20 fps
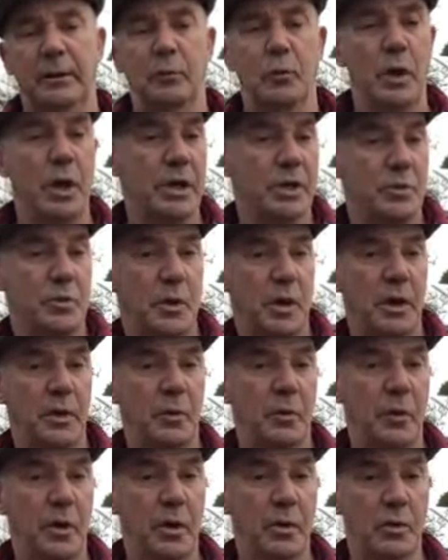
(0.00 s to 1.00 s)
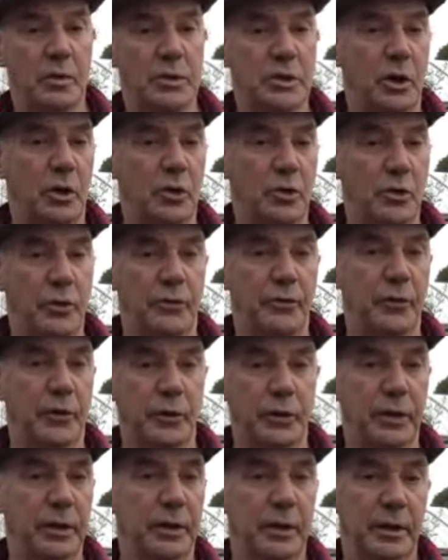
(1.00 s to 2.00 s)
whereas where it was 100
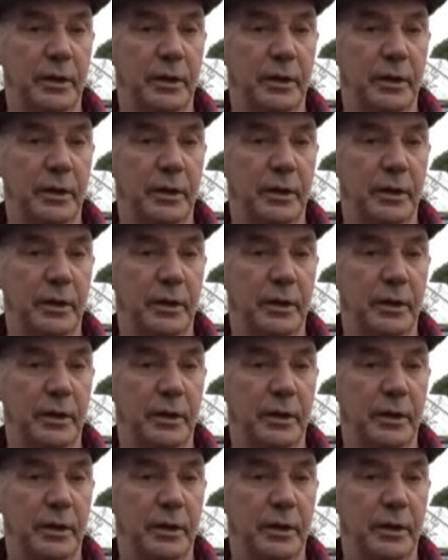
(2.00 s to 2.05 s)
foot,